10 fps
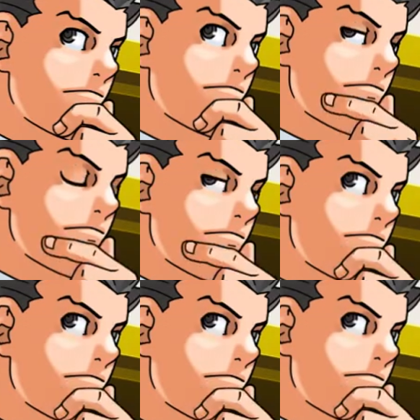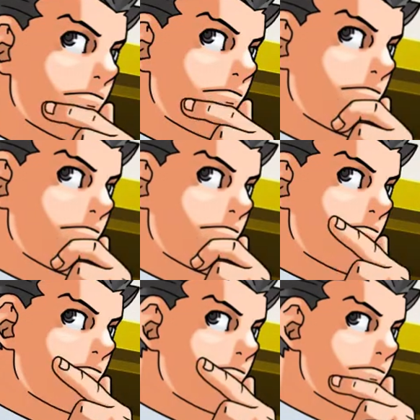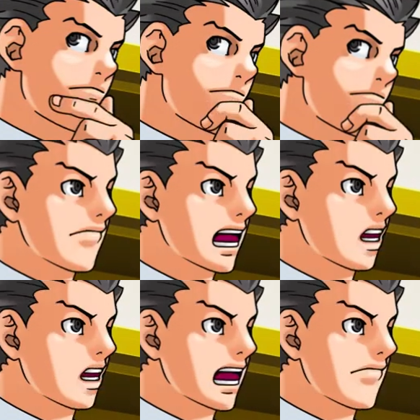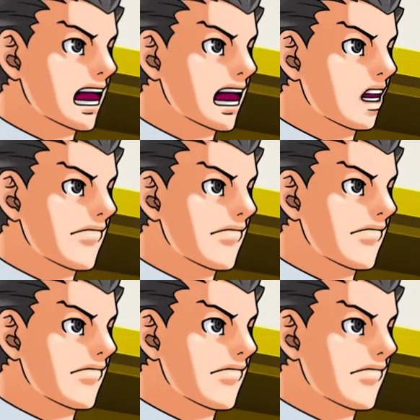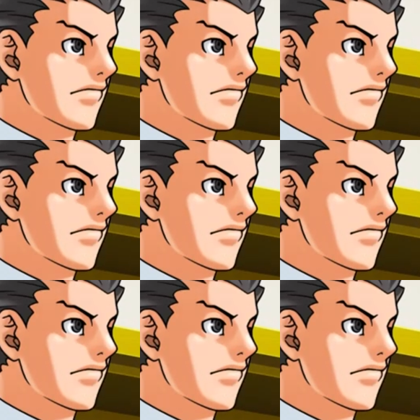I gotta say, I'm sorry to feel bad for the big fella. Let's hear the conversation.